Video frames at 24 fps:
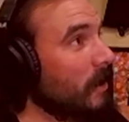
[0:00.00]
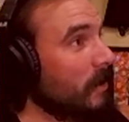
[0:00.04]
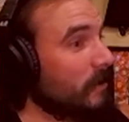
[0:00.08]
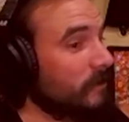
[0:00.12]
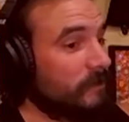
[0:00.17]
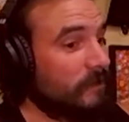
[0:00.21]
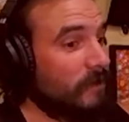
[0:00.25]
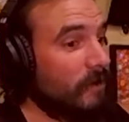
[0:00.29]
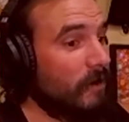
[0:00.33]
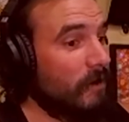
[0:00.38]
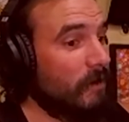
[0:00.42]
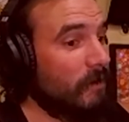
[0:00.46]

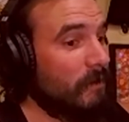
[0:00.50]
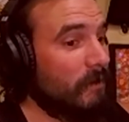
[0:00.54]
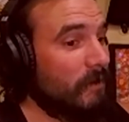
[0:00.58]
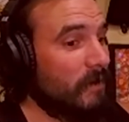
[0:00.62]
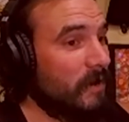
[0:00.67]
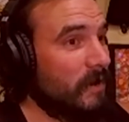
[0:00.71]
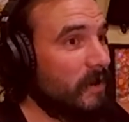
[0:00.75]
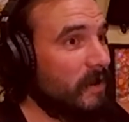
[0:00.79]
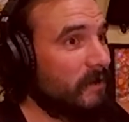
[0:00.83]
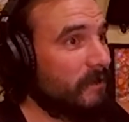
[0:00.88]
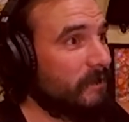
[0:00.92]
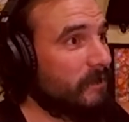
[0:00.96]
So
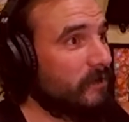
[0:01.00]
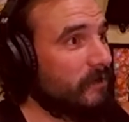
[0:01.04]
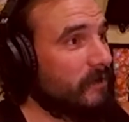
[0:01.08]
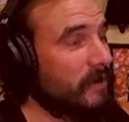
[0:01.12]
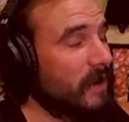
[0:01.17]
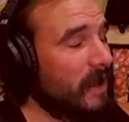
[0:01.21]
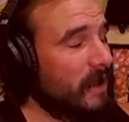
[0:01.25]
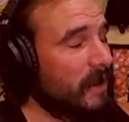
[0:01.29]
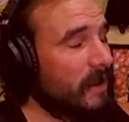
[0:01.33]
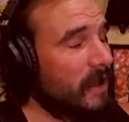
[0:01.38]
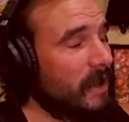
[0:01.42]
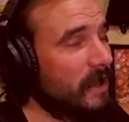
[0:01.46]
if you
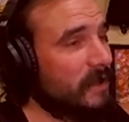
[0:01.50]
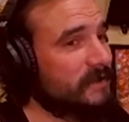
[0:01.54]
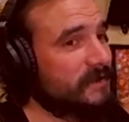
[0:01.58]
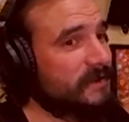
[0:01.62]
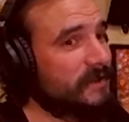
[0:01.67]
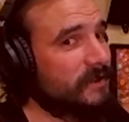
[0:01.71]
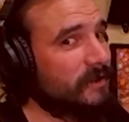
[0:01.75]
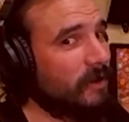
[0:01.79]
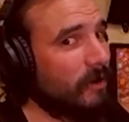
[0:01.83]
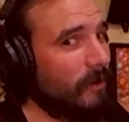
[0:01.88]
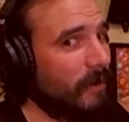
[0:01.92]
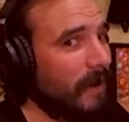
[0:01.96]
got guys
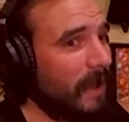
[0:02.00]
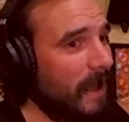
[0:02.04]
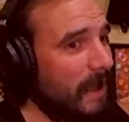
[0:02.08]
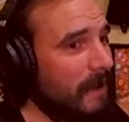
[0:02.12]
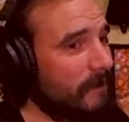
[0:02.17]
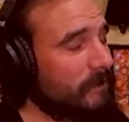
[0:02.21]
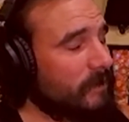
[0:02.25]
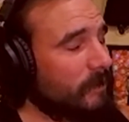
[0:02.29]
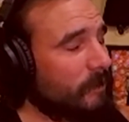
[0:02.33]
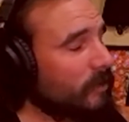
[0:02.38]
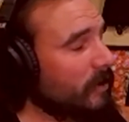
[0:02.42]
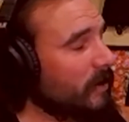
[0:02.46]
that don't
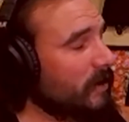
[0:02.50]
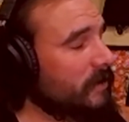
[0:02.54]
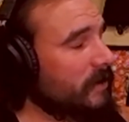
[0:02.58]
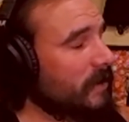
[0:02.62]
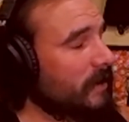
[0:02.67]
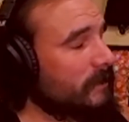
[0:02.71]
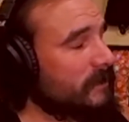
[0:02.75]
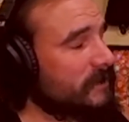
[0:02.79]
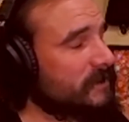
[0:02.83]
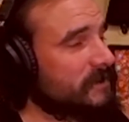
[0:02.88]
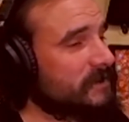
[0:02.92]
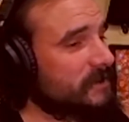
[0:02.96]
have the brain
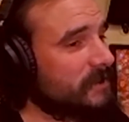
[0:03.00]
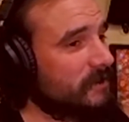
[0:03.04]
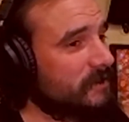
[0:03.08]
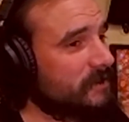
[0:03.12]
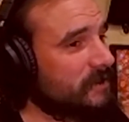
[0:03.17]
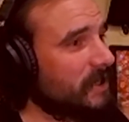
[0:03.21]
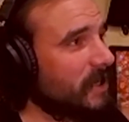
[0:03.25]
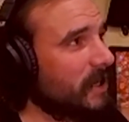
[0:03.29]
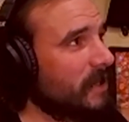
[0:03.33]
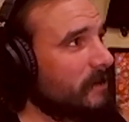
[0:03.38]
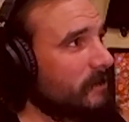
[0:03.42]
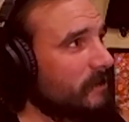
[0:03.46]
damage
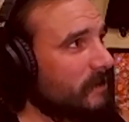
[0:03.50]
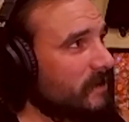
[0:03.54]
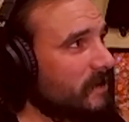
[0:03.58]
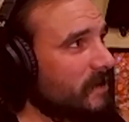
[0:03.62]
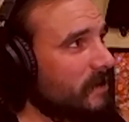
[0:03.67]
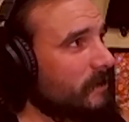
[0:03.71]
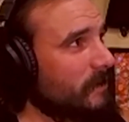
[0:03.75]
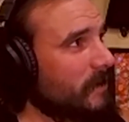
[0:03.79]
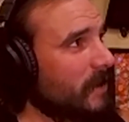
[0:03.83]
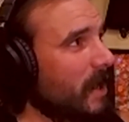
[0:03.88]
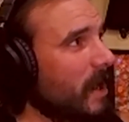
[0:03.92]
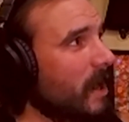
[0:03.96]
associated with
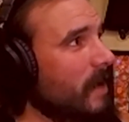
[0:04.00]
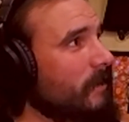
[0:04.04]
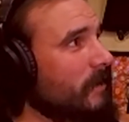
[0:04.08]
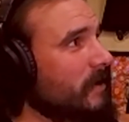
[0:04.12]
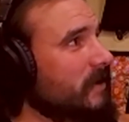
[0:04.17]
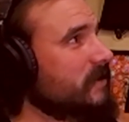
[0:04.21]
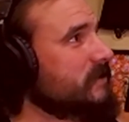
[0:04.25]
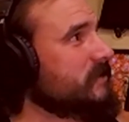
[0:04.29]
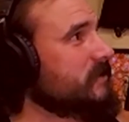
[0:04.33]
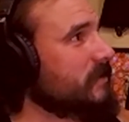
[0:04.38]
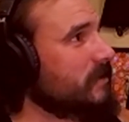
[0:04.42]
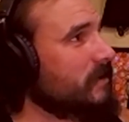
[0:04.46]
TBI
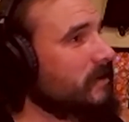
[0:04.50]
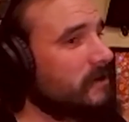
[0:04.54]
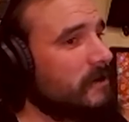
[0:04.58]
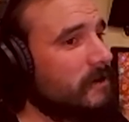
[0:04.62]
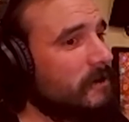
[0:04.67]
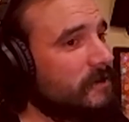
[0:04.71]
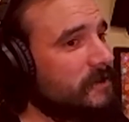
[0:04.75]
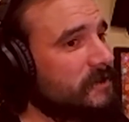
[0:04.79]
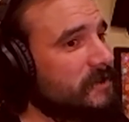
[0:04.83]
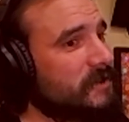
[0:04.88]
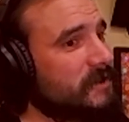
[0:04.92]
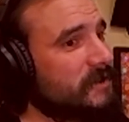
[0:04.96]
because of the
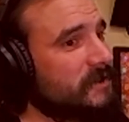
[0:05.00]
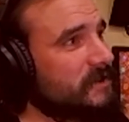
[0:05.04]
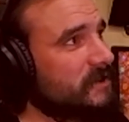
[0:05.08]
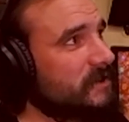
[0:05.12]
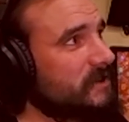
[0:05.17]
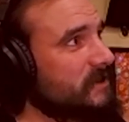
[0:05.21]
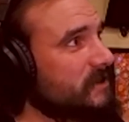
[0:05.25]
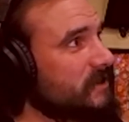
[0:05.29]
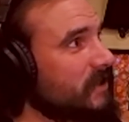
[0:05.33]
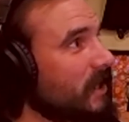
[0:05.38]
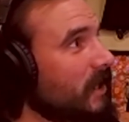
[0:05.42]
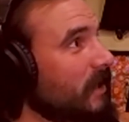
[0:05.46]

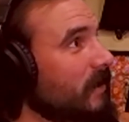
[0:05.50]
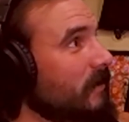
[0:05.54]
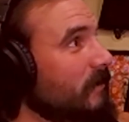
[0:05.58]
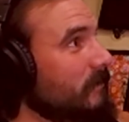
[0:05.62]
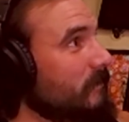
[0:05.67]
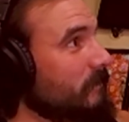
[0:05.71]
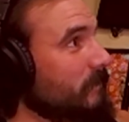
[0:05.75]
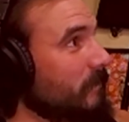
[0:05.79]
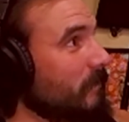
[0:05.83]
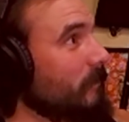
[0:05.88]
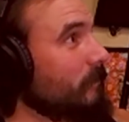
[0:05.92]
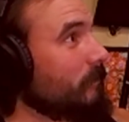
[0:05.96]
neurogenesis
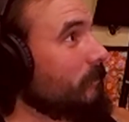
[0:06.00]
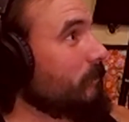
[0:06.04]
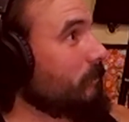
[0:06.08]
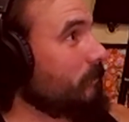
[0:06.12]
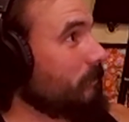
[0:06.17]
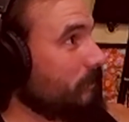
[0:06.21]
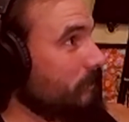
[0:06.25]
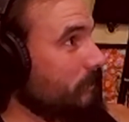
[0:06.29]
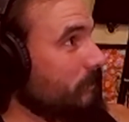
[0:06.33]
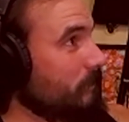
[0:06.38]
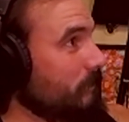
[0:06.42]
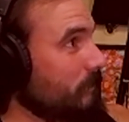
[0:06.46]
from
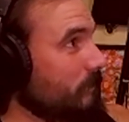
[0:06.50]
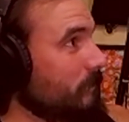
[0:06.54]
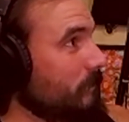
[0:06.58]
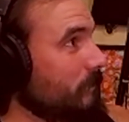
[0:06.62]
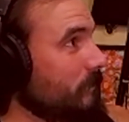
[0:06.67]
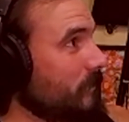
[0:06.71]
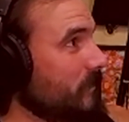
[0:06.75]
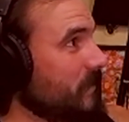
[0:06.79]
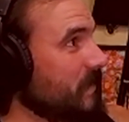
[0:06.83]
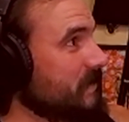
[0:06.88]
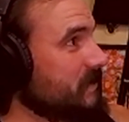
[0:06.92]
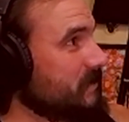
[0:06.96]

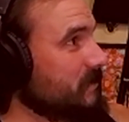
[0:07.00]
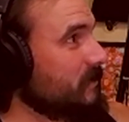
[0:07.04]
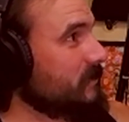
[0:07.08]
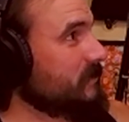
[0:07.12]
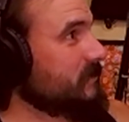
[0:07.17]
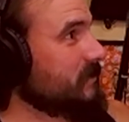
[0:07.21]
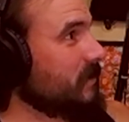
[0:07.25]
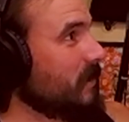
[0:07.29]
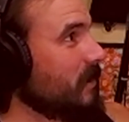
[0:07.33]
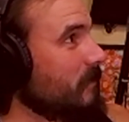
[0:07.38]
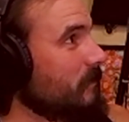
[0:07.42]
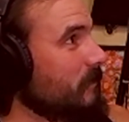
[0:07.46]
the
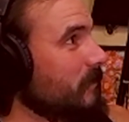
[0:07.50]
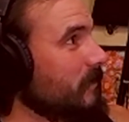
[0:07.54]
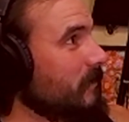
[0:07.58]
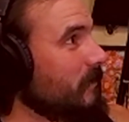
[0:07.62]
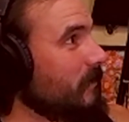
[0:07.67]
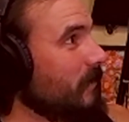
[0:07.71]
psilocybin,